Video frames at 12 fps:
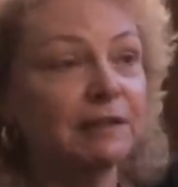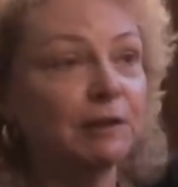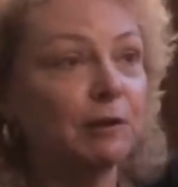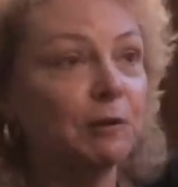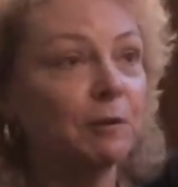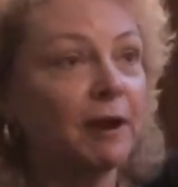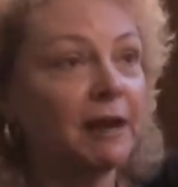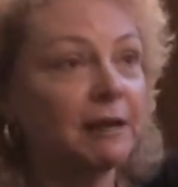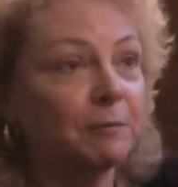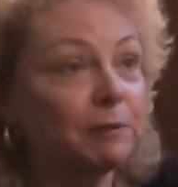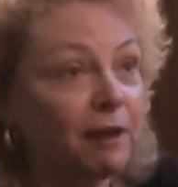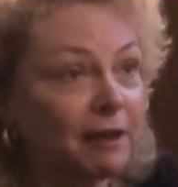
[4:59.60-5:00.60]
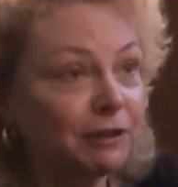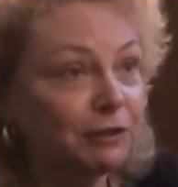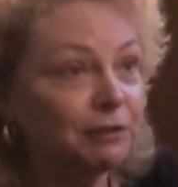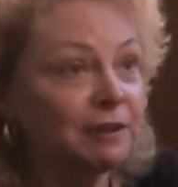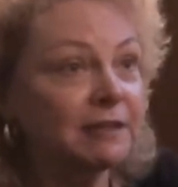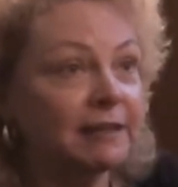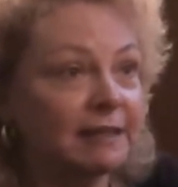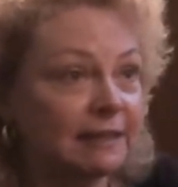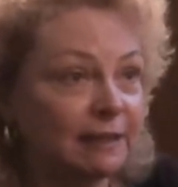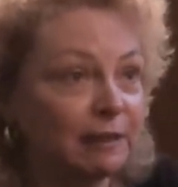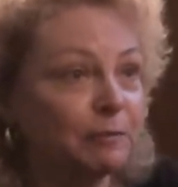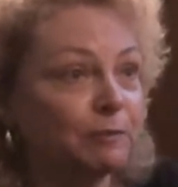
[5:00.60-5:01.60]
so I applaud doulas, I
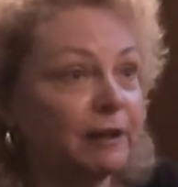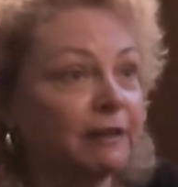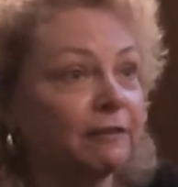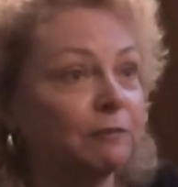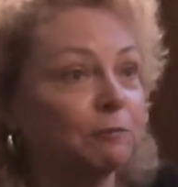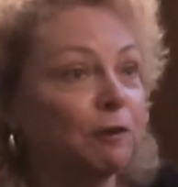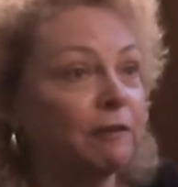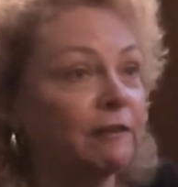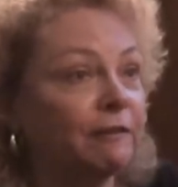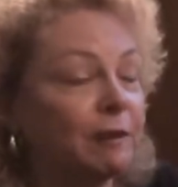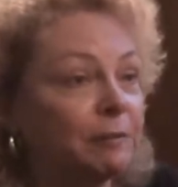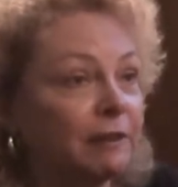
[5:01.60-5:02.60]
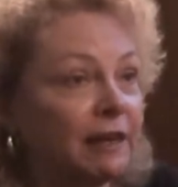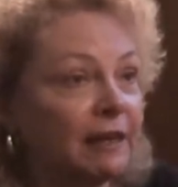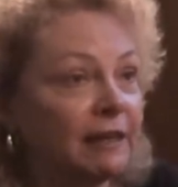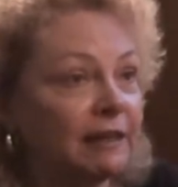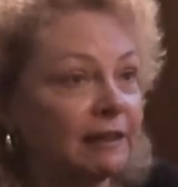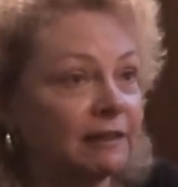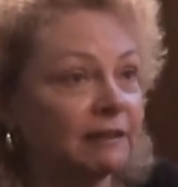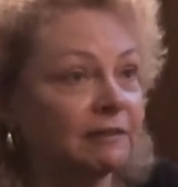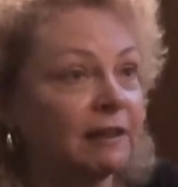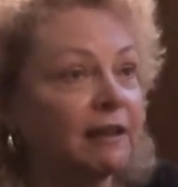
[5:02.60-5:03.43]
celebrate the role that they play in